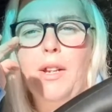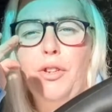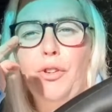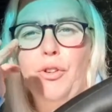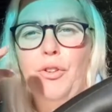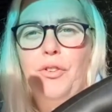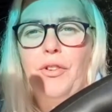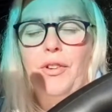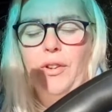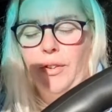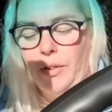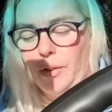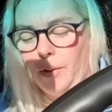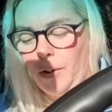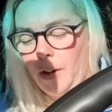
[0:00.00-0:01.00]
new to
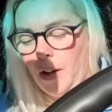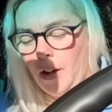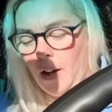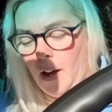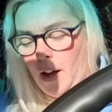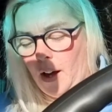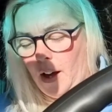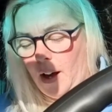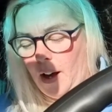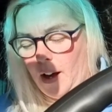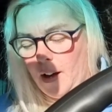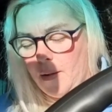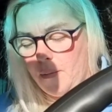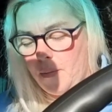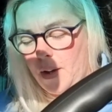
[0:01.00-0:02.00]
you.
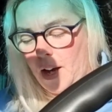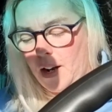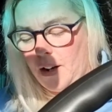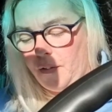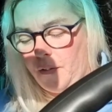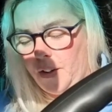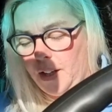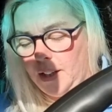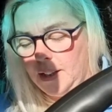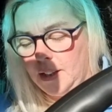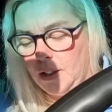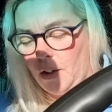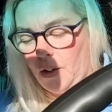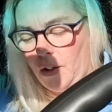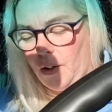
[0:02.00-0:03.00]
And I feel as
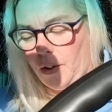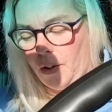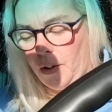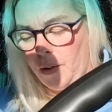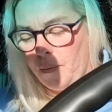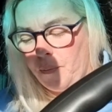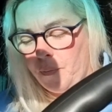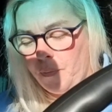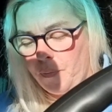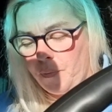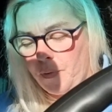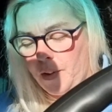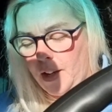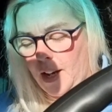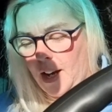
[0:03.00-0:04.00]
though,
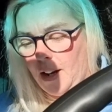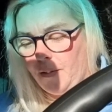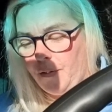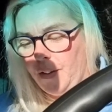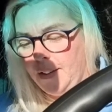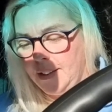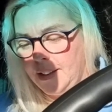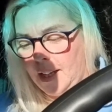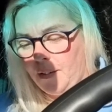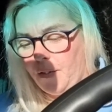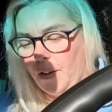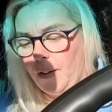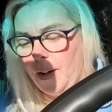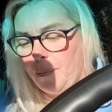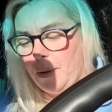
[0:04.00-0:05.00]
yeah, it feels like
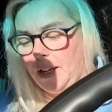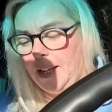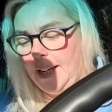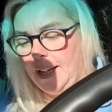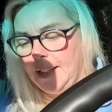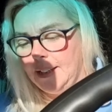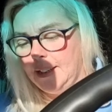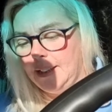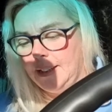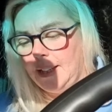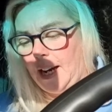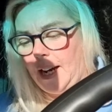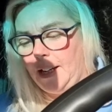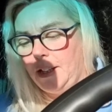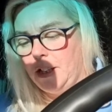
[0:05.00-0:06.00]
very beginner
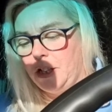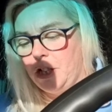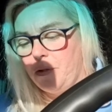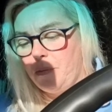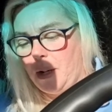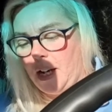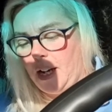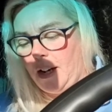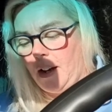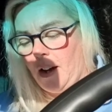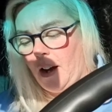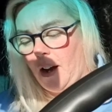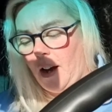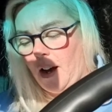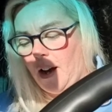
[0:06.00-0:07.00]
stage to me.
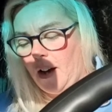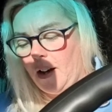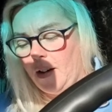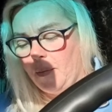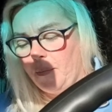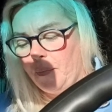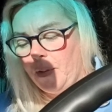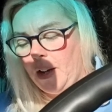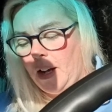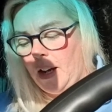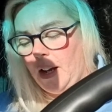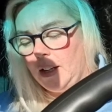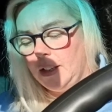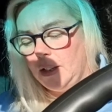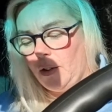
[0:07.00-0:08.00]

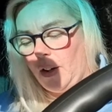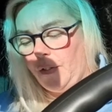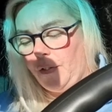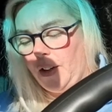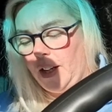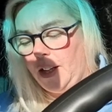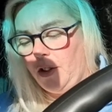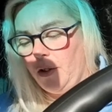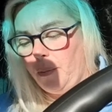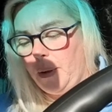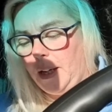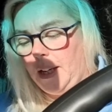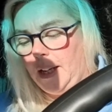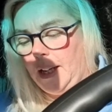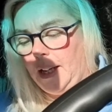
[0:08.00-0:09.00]
So I feel like you're
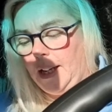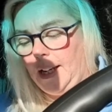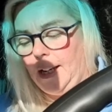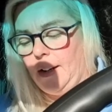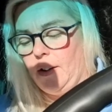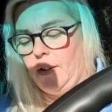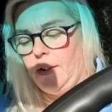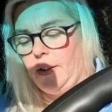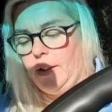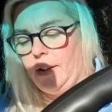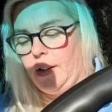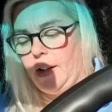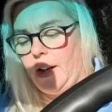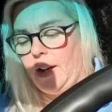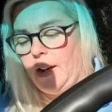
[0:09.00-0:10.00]
beginning
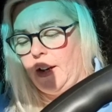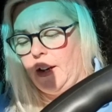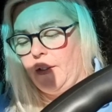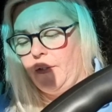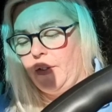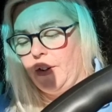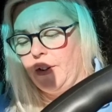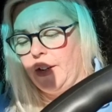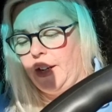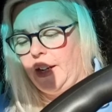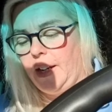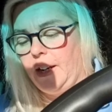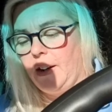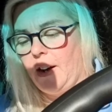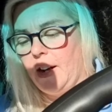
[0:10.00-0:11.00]
on a
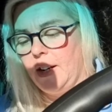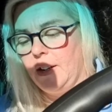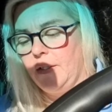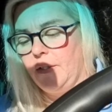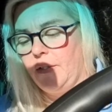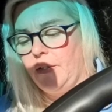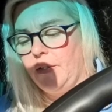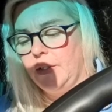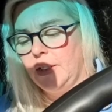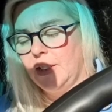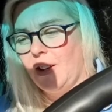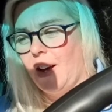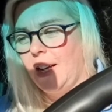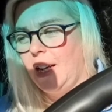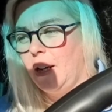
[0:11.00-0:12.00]
very kind of
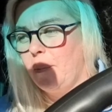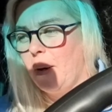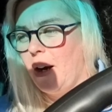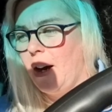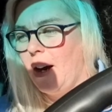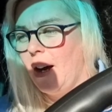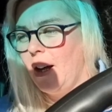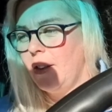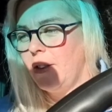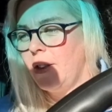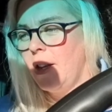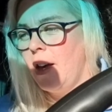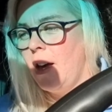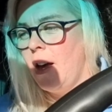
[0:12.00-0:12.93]
psychic path.